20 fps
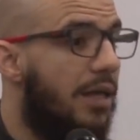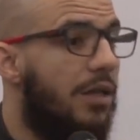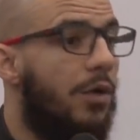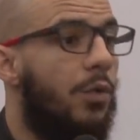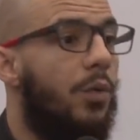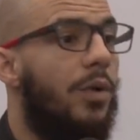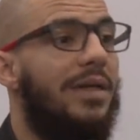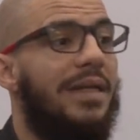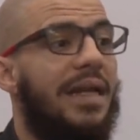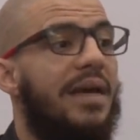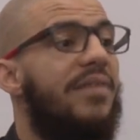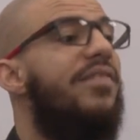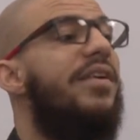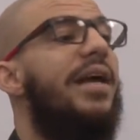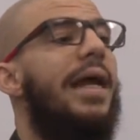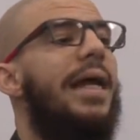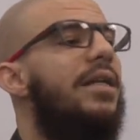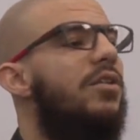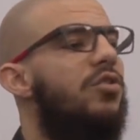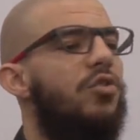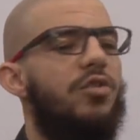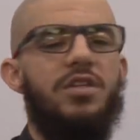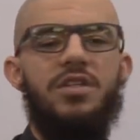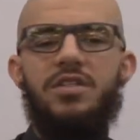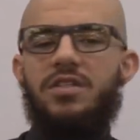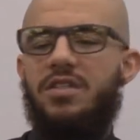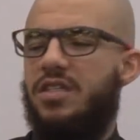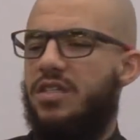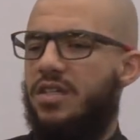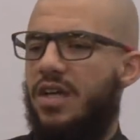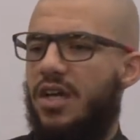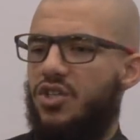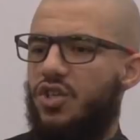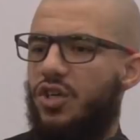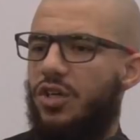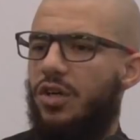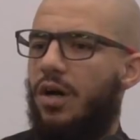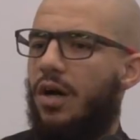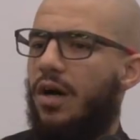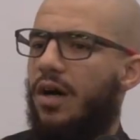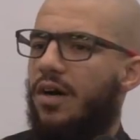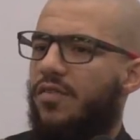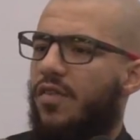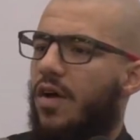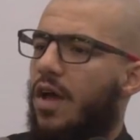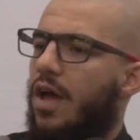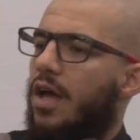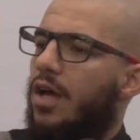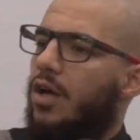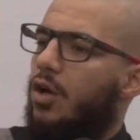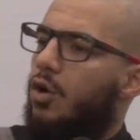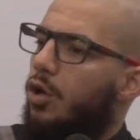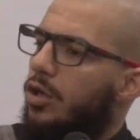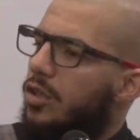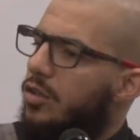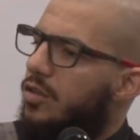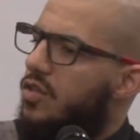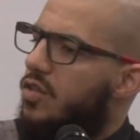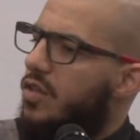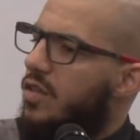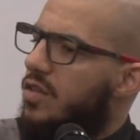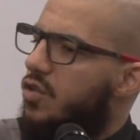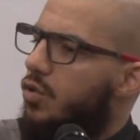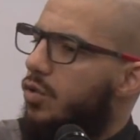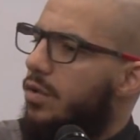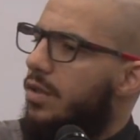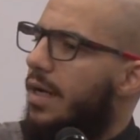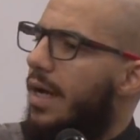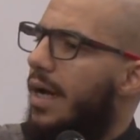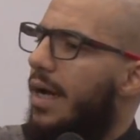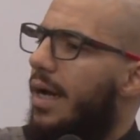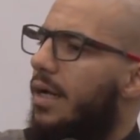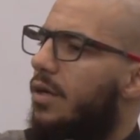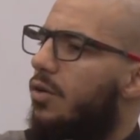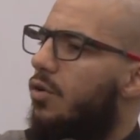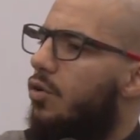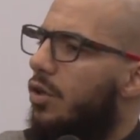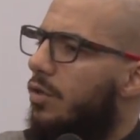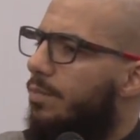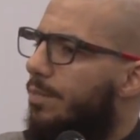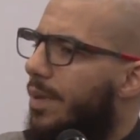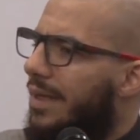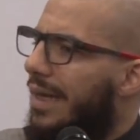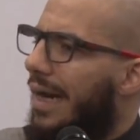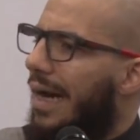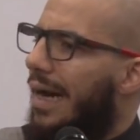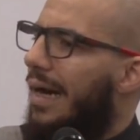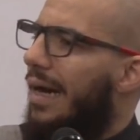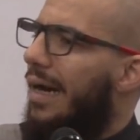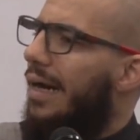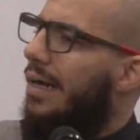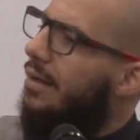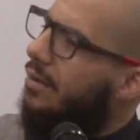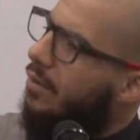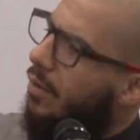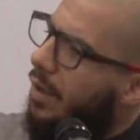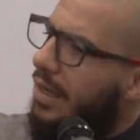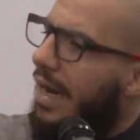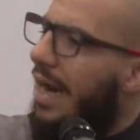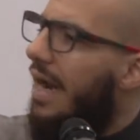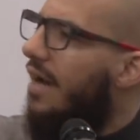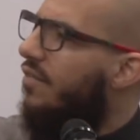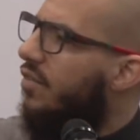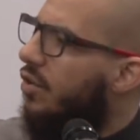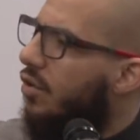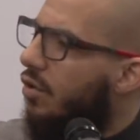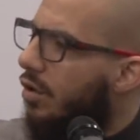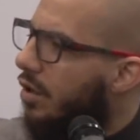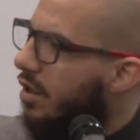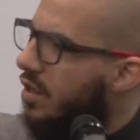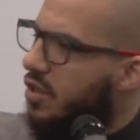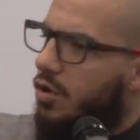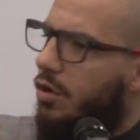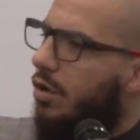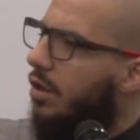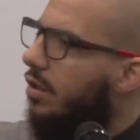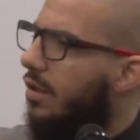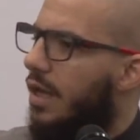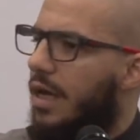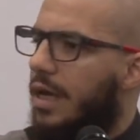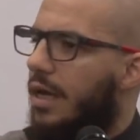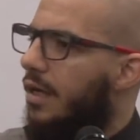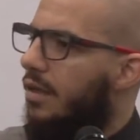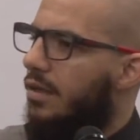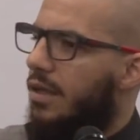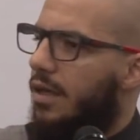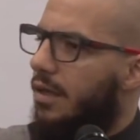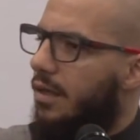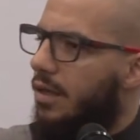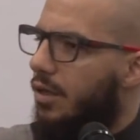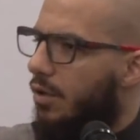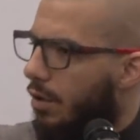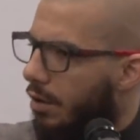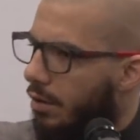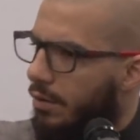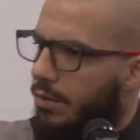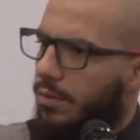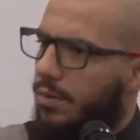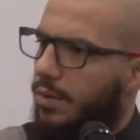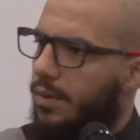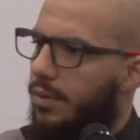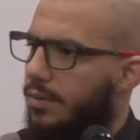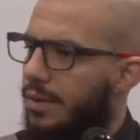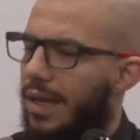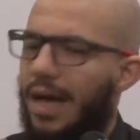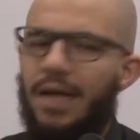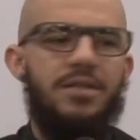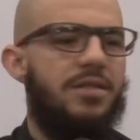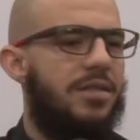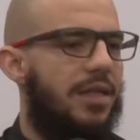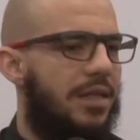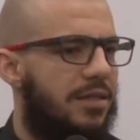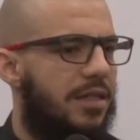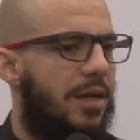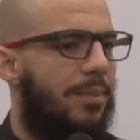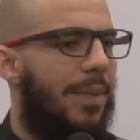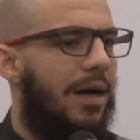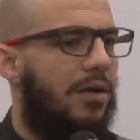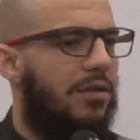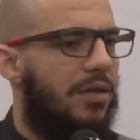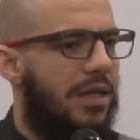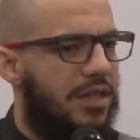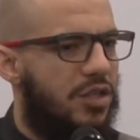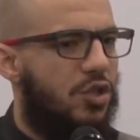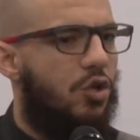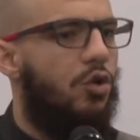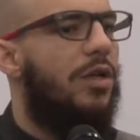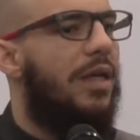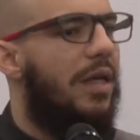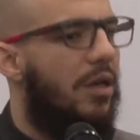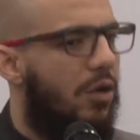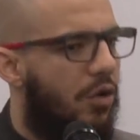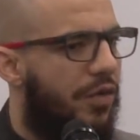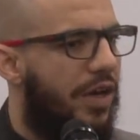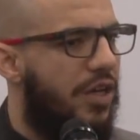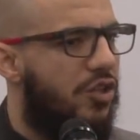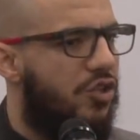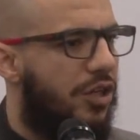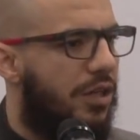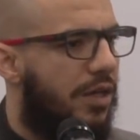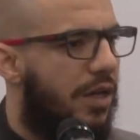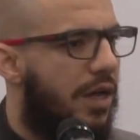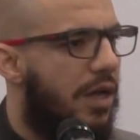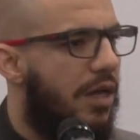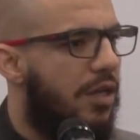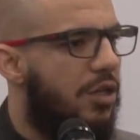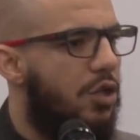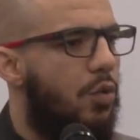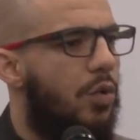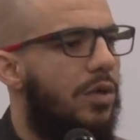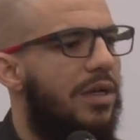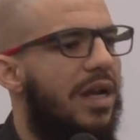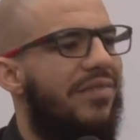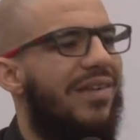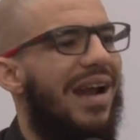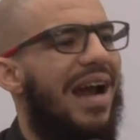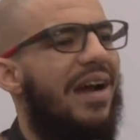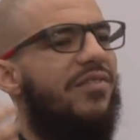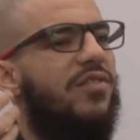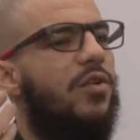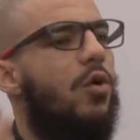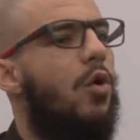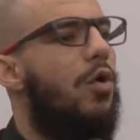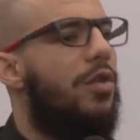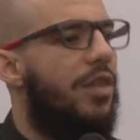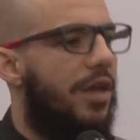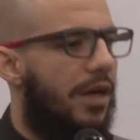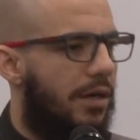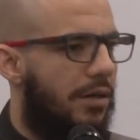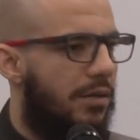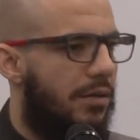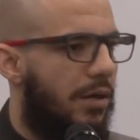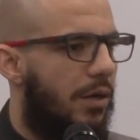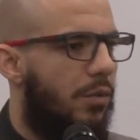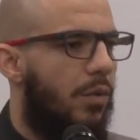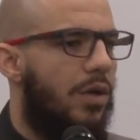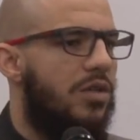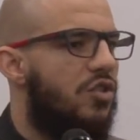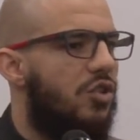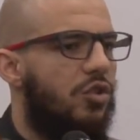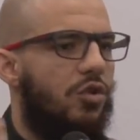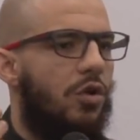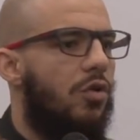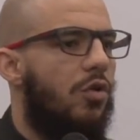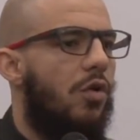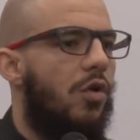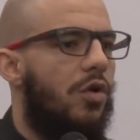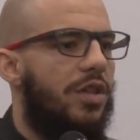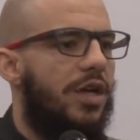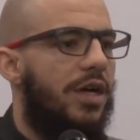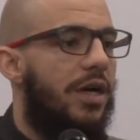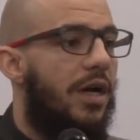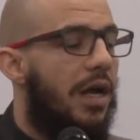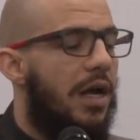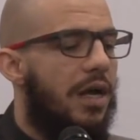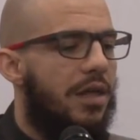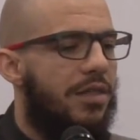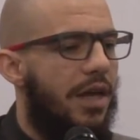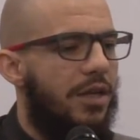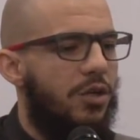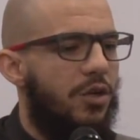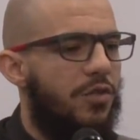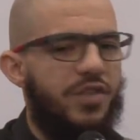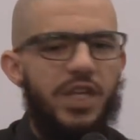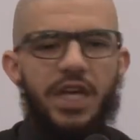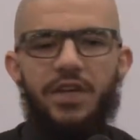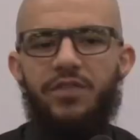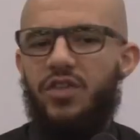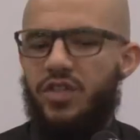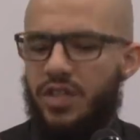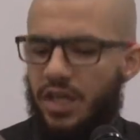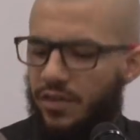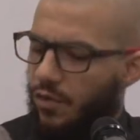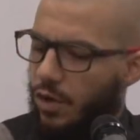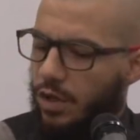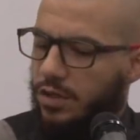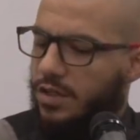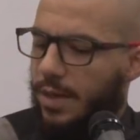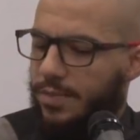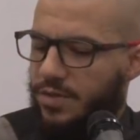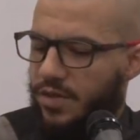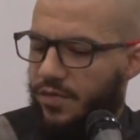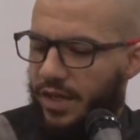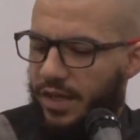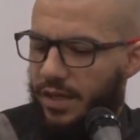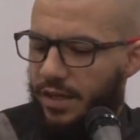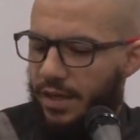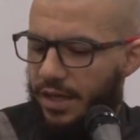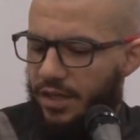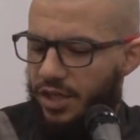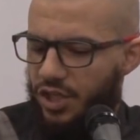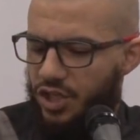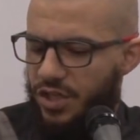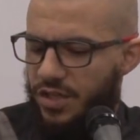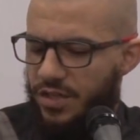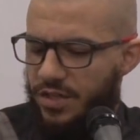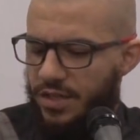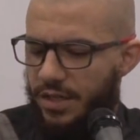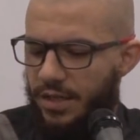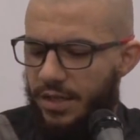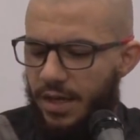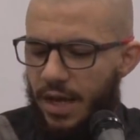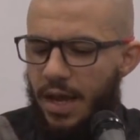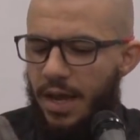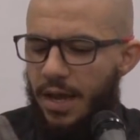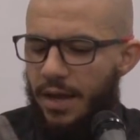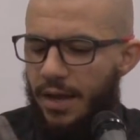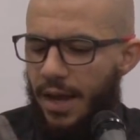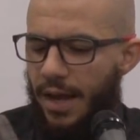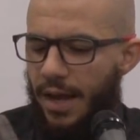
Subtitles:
And you will never enter this discussion of good sunnah and good bid'ah and what have you, know, this whole, you know, nonsense about there's good innovation. You will never have to go there. And once you don't go there, then you've saved yourself all types of additions and